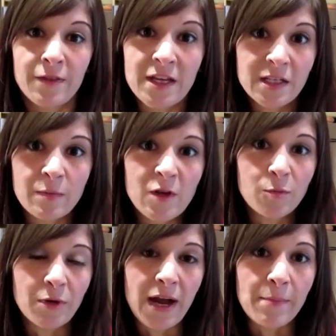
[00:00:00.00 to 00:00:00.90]
this
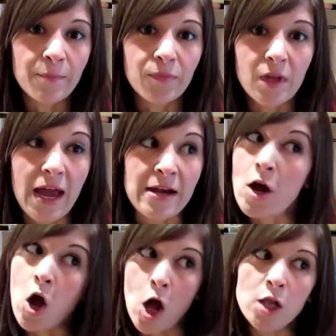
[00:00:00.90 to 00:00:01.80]
meal prep
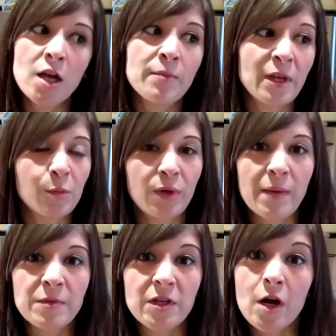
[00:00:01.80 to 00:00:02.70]
and all our meal
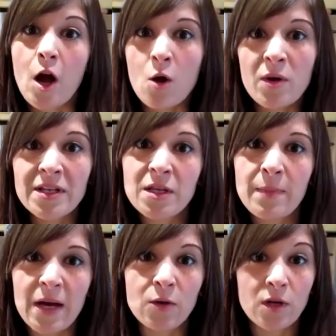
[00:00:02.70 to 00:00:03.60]
preps are always
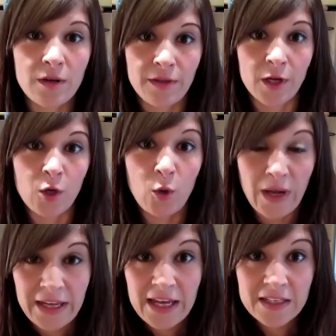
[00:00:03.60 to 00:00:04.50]
about the
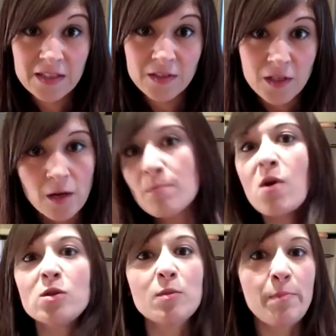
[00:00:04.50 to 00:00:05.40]
quickest,
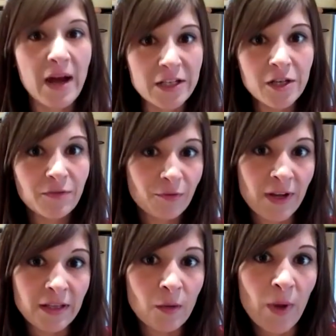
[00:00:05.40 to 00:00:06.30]
most budget
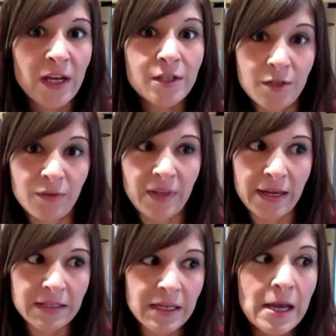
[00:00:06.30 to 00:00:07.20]
friendly way to do
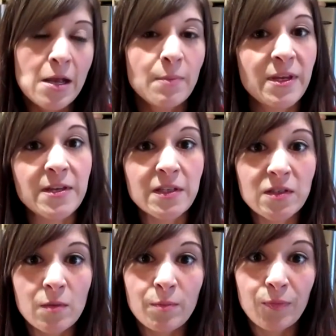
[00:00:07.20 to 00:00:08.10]
things
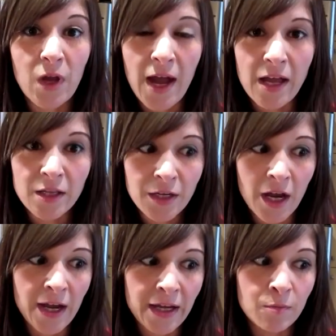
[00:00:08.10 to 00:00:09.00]
because Kyle and
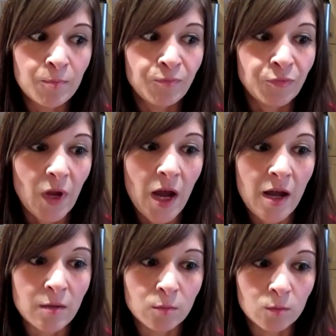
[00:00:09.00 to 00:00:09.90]
I,
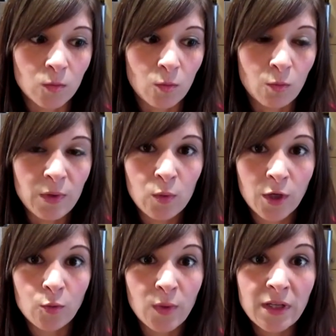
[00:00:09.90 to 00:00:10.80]
um, we
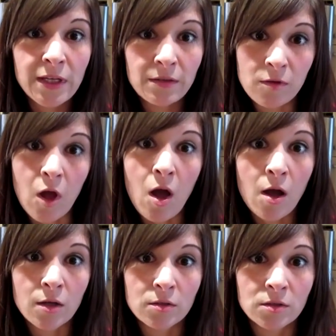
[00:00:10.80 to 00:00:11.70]
work really
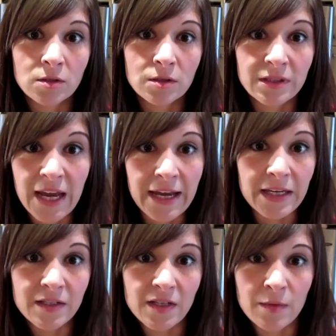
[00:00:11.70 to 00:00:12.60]
long
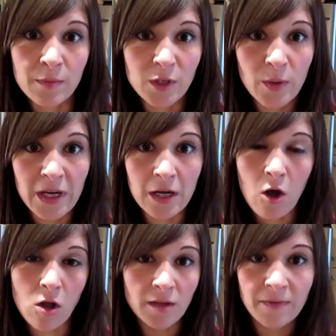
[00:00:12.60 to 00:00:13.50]
days in between
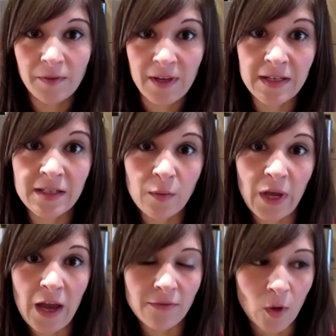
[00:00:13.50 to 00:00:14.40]
all of the things that we
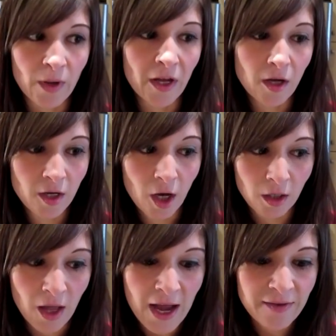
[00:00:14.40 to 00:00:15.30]
have going on in
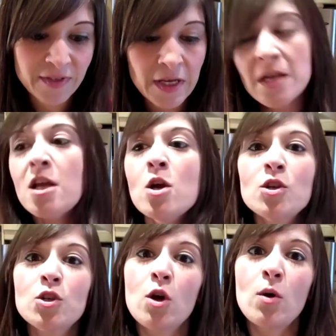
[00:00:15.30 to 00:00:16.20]
our lives.
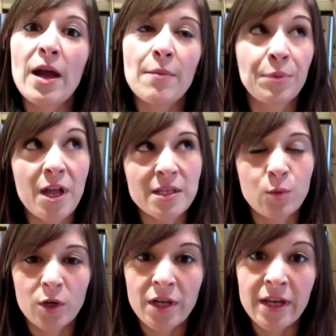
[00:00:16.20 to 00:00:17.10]
So, plus
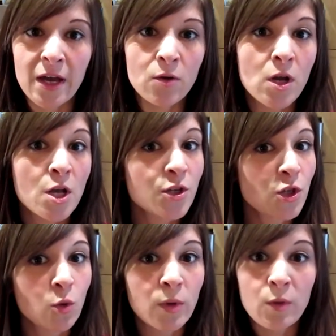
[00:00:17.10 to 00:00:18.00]
working out.
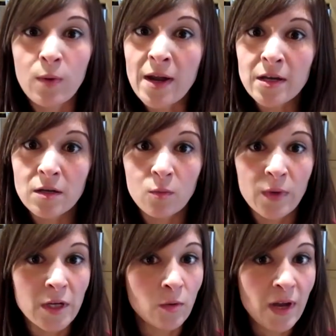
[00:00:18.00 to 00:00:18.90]
So, we run,
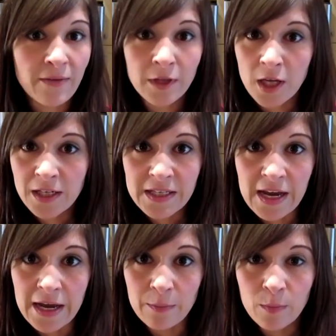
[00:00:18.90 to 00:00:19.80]
we don't have a lot of
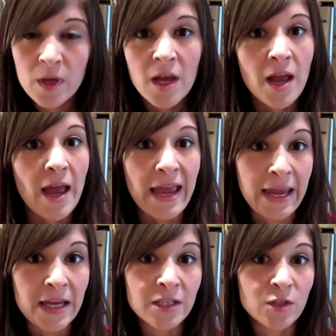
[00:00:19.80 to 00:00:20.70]
time
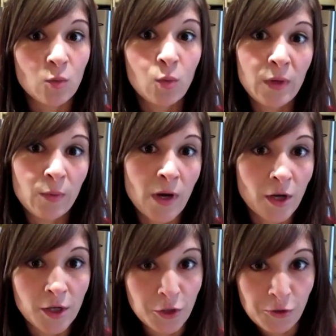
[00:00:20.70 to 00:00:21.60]
and we run
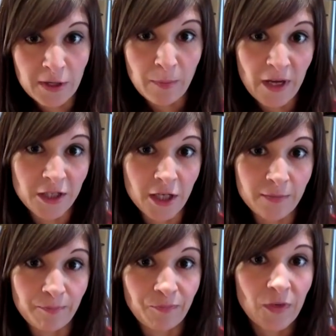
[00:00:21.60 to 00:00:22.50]
on a strict budget.
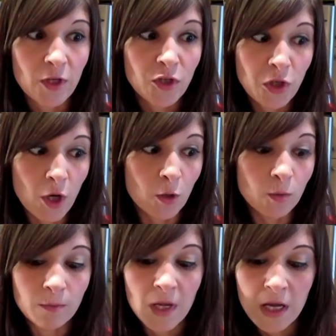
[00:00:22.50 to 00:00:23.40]

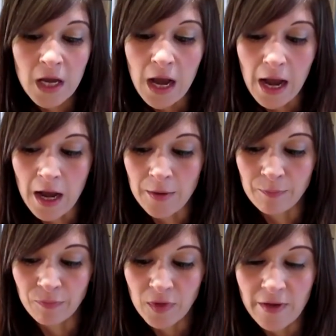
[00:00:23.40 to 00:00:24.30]
So,
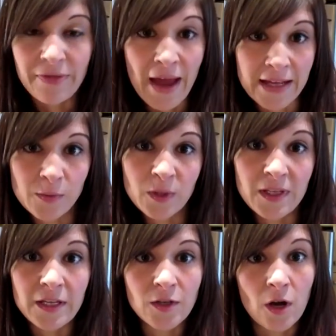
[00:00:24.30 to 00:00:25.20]
um, that's what
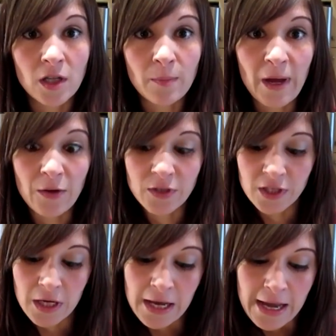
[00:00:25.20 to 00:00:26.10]
these are all about.
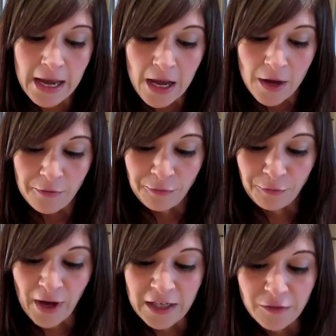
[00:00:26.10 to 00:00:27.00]

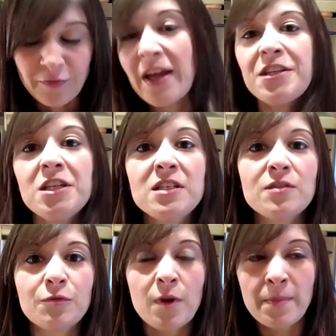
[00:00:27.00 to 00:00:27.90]
Fresh
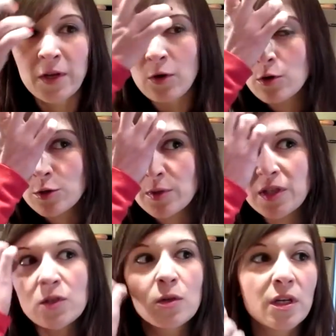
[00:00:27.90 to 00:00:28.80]
veggies from the grocery
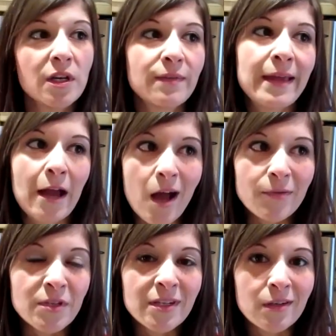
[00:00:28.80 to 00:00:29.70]
store, they
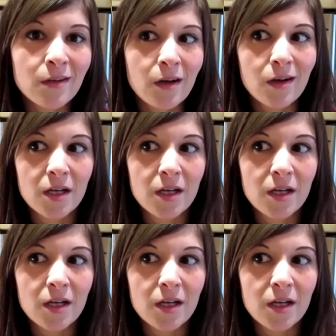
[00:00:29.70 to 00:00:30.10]
often,